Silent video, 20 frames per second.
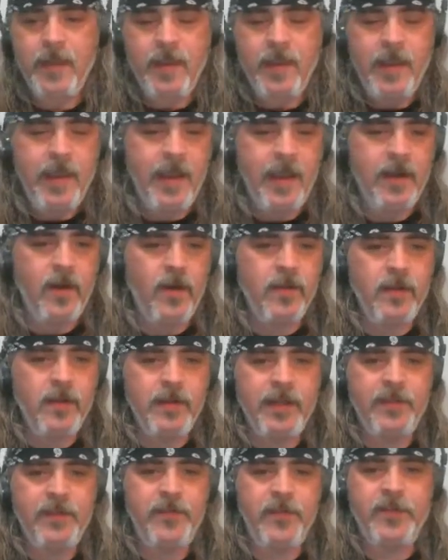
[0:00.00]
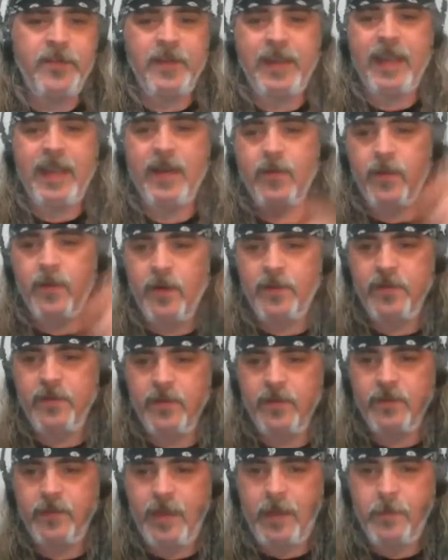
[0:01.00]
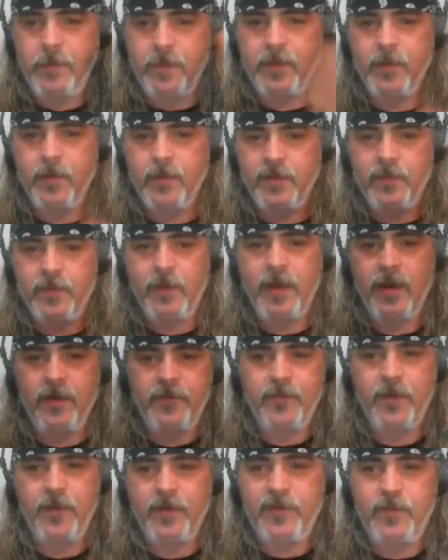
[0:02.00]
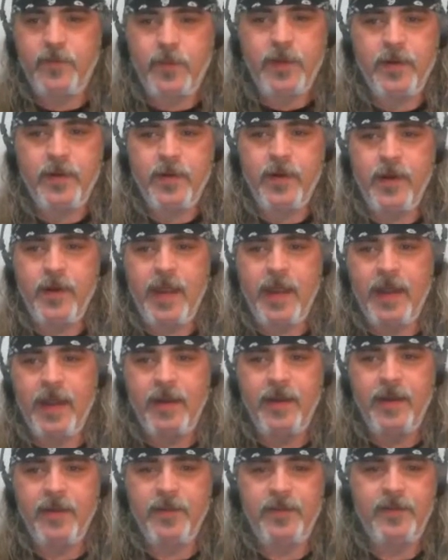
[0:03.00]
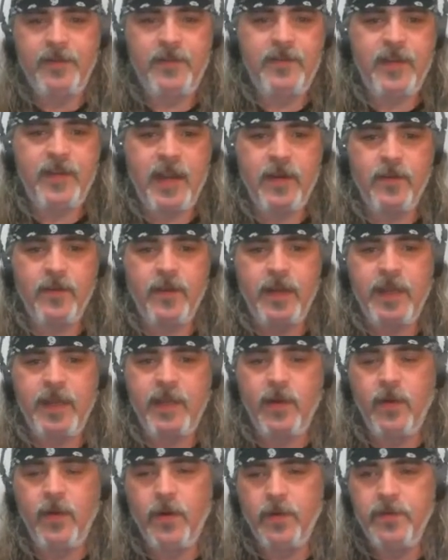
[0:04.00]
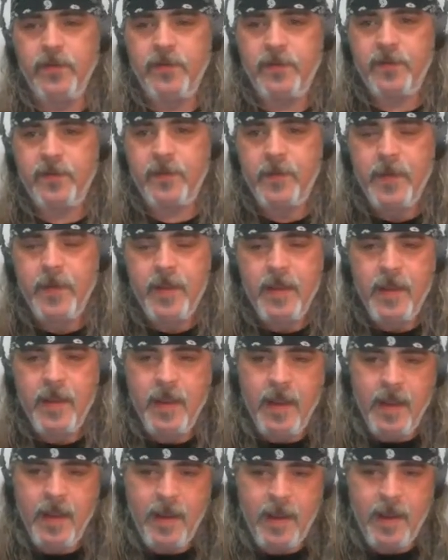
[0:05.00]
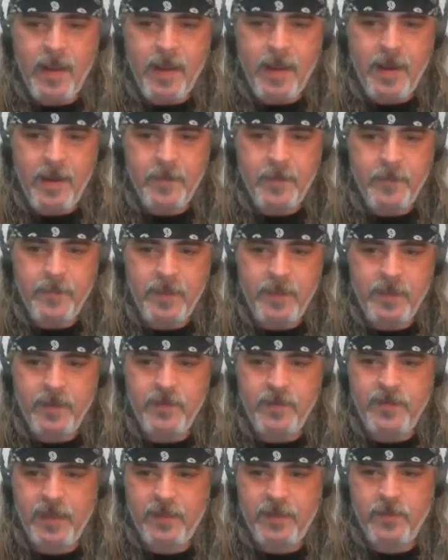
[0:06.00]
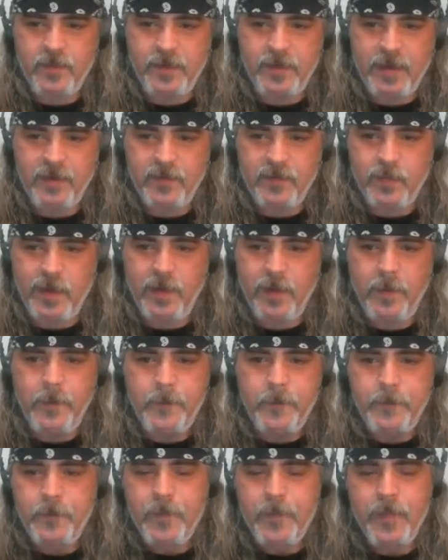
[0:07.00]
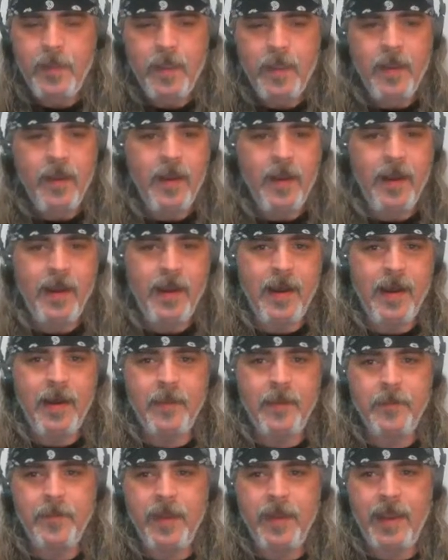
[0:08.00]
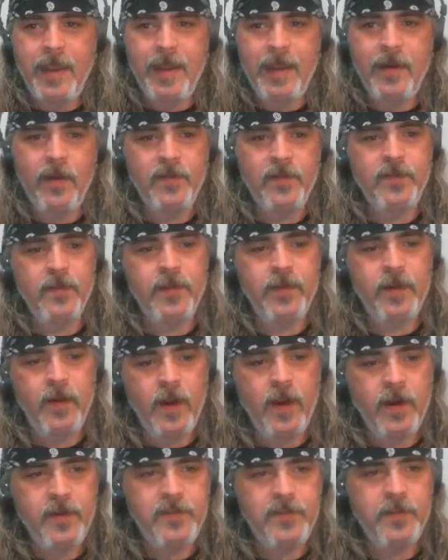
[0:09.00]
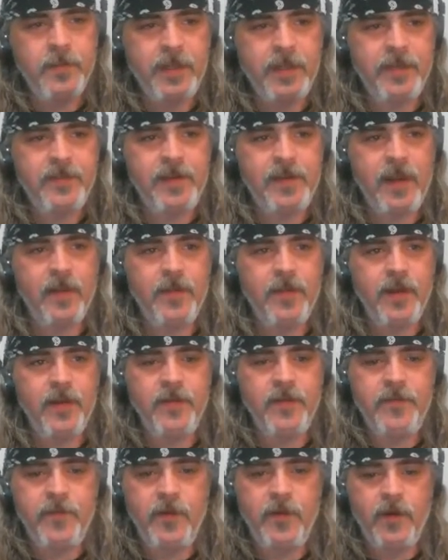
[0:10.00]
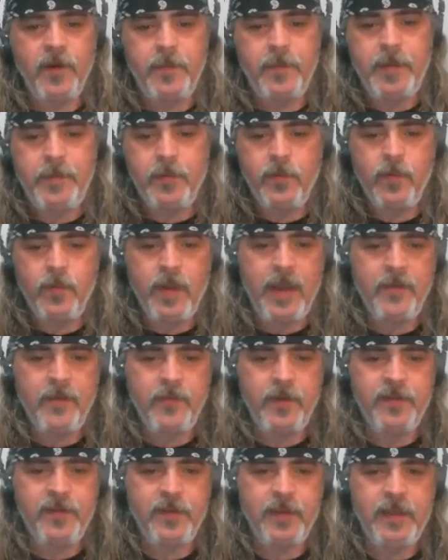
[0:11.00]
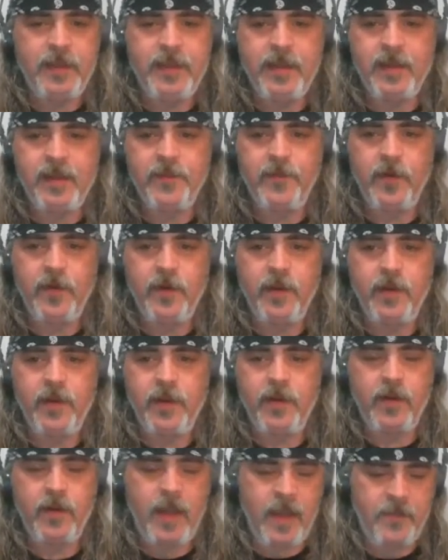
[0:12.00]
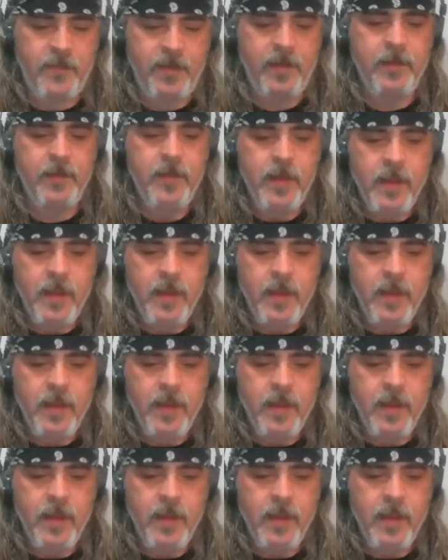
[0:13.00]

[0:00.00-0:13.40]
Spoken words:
And all the links for Cingeto are also down below as well, for his Twitter and his channel that he co-hosts. You can check those out as well. And also there are some links down there for people who have recently deconverted and are having